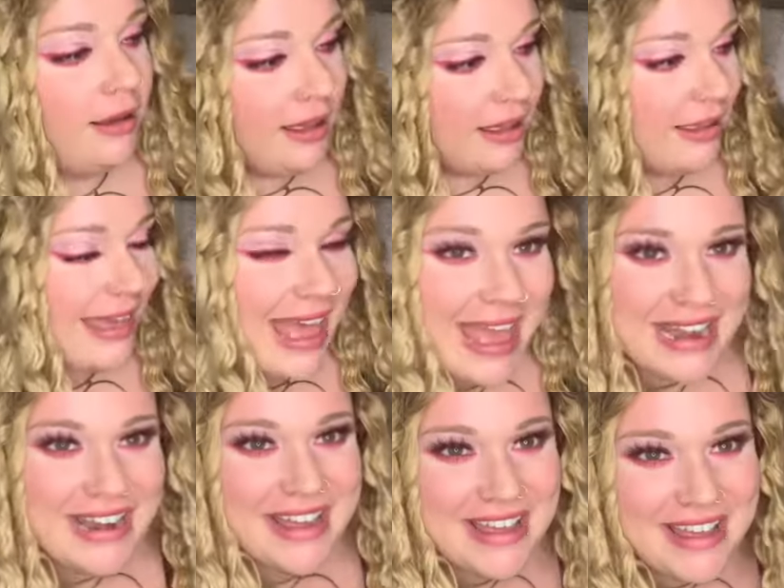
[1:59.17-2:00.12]

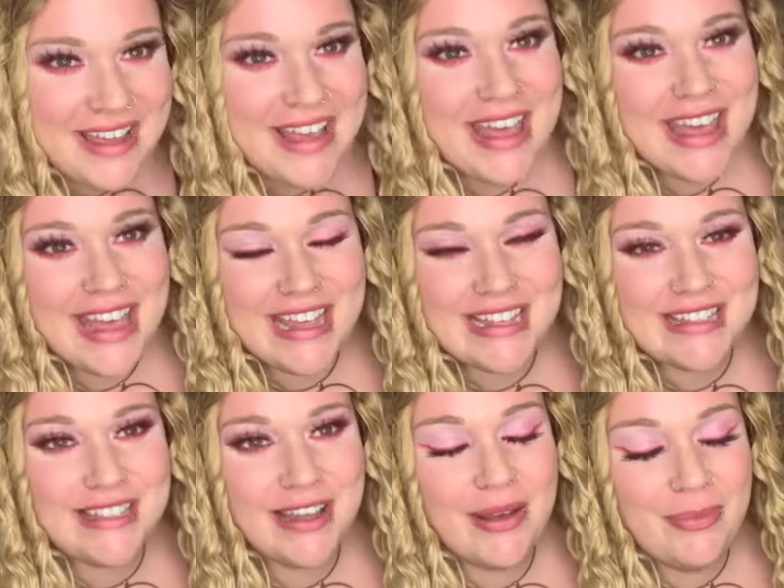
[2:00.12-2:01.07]
again
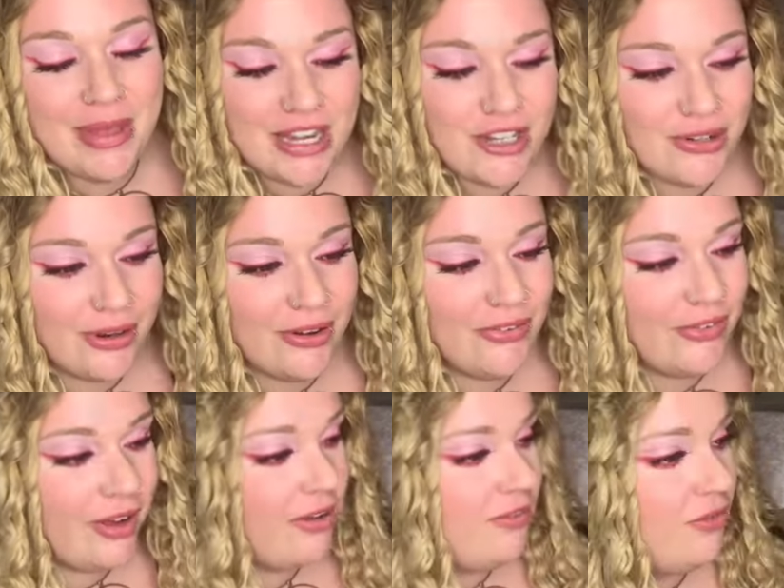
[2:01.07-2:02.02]
insert a picture of.
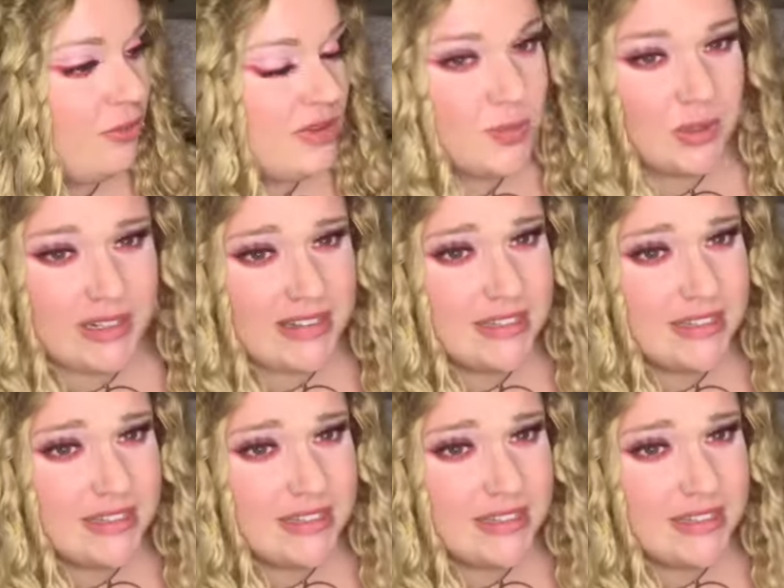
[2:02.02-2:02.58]
I've always wanted